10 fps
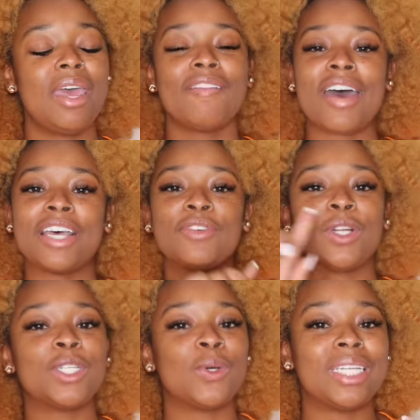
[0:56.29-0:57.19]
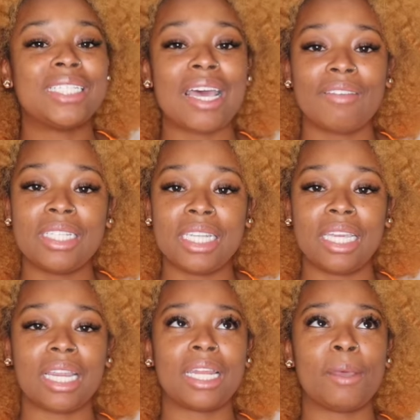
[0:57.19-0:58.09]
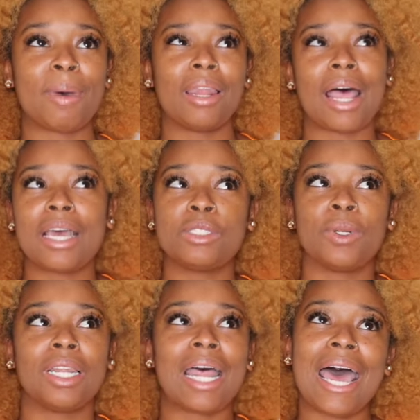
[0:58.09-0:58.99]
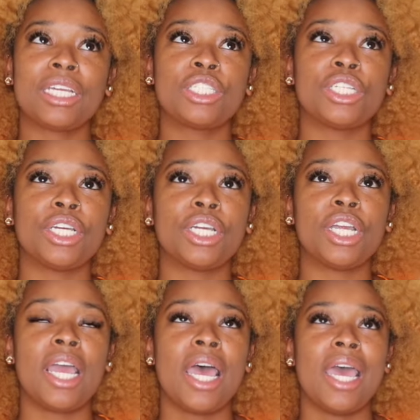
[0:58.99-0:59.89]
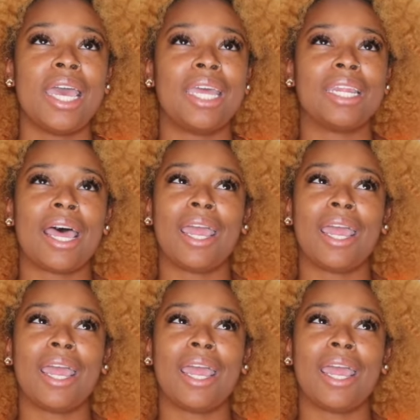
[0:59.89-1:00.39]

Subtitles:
Fast forward to 2017, I did my last relaxer in